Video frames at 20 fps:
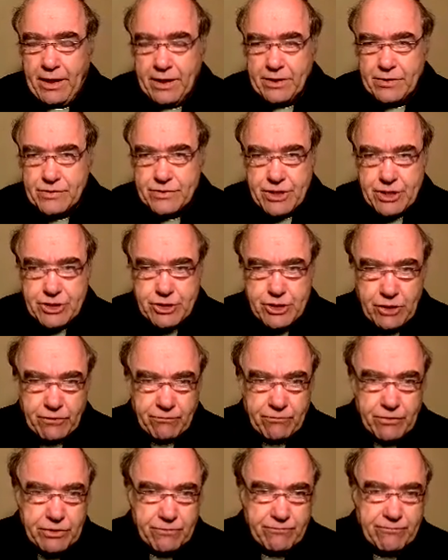In
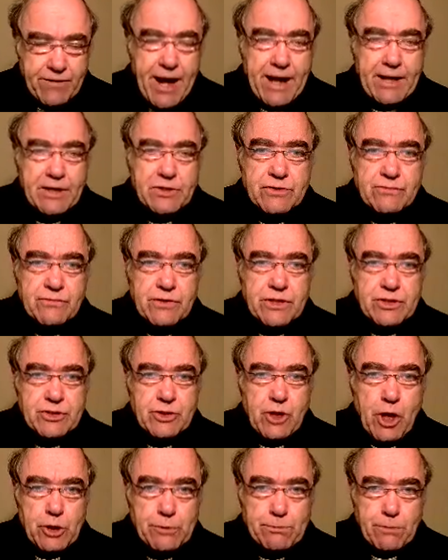searching for the facts of
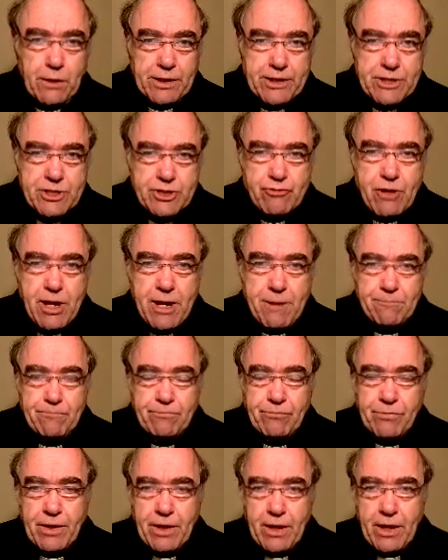his gospel history,
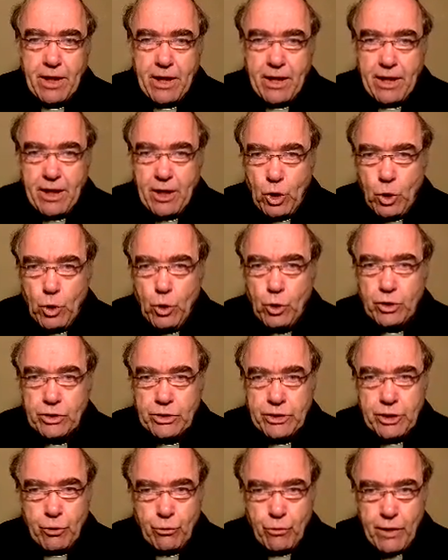
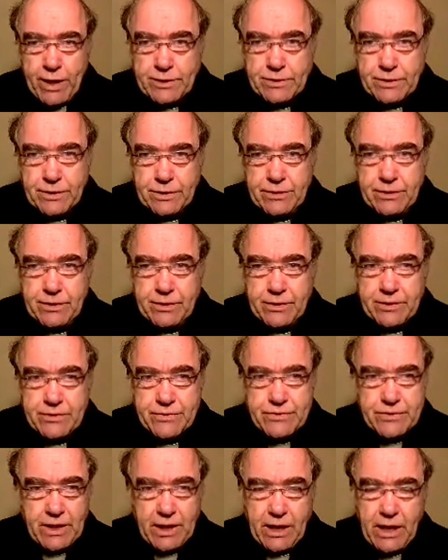Luke narrated
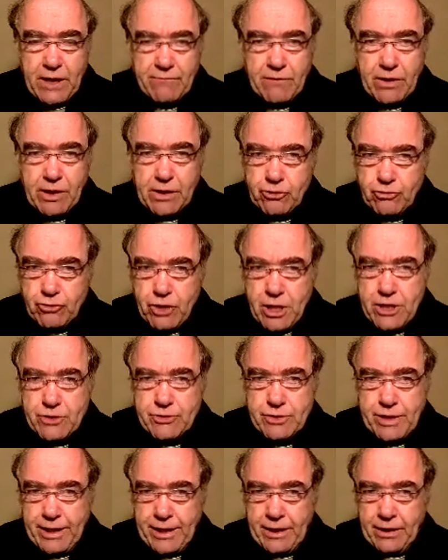significant
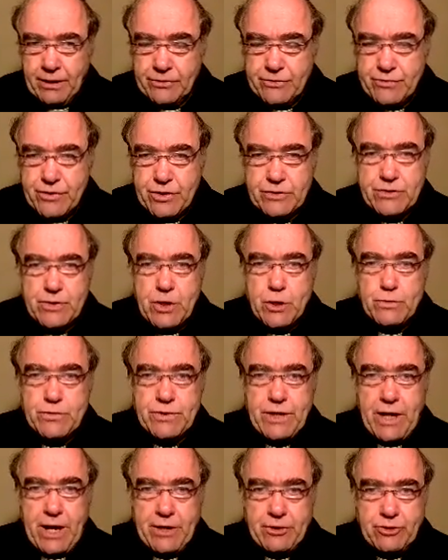details that
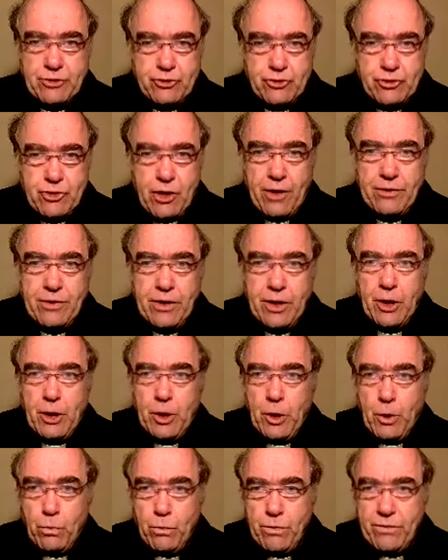associated John
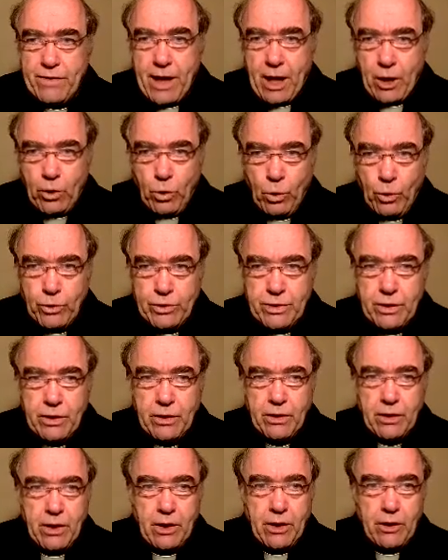with our Lord,
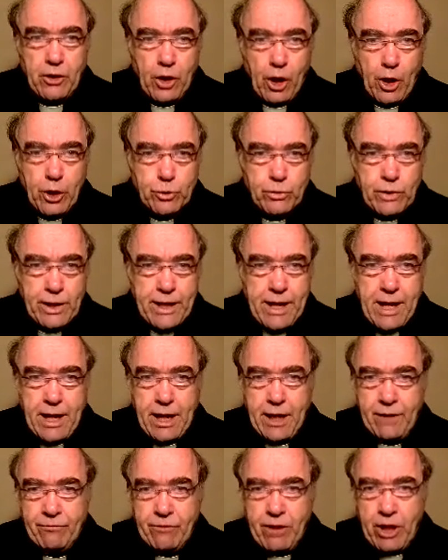not
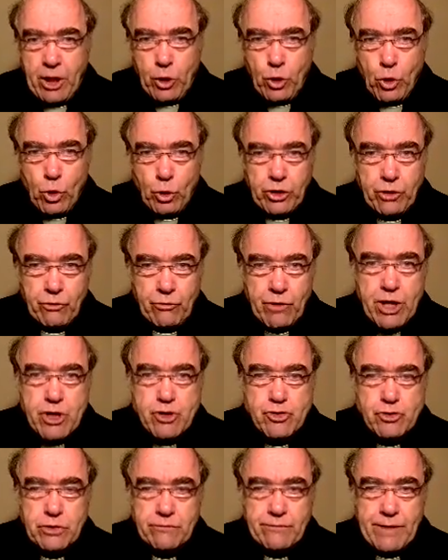only in the
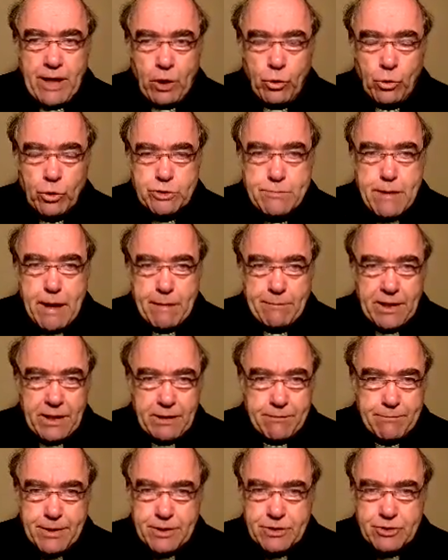inauguration of our Lord's
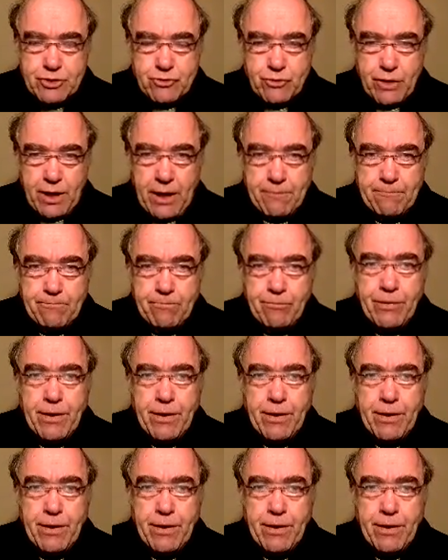public ministry,